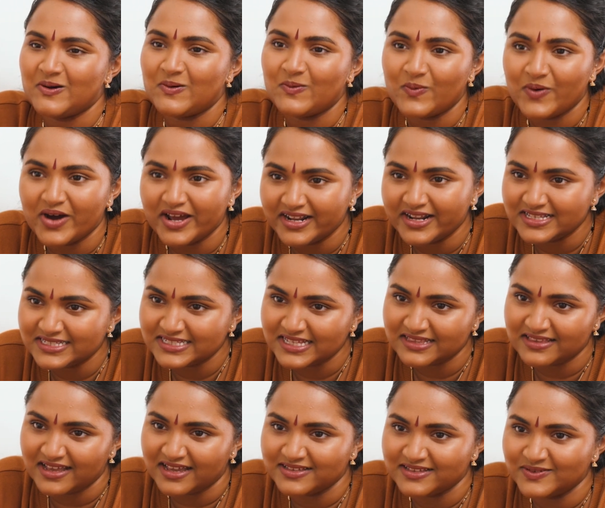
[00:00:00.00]
what is
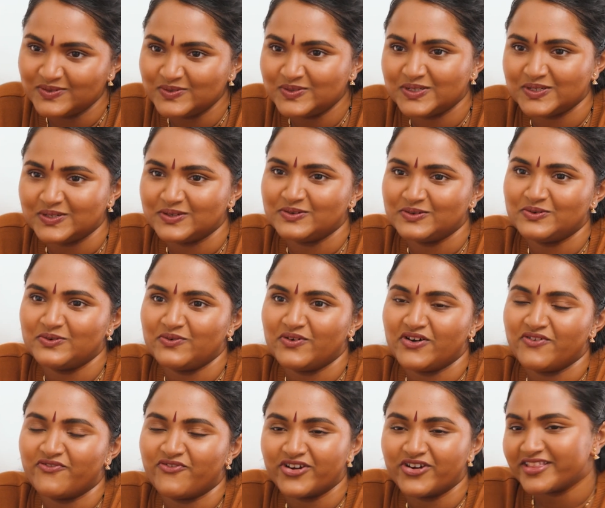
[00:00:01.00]
it that you do
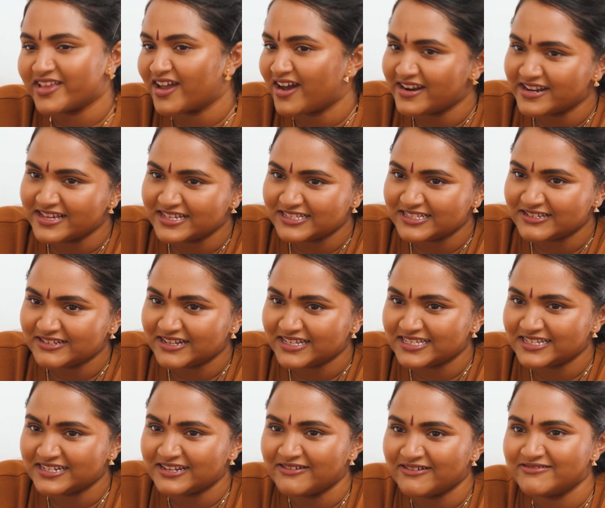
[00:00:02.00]
for the audience who
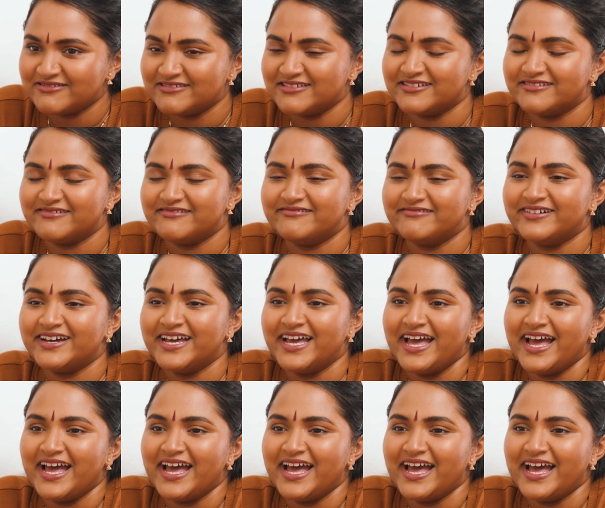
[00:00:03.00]
doesn't know you?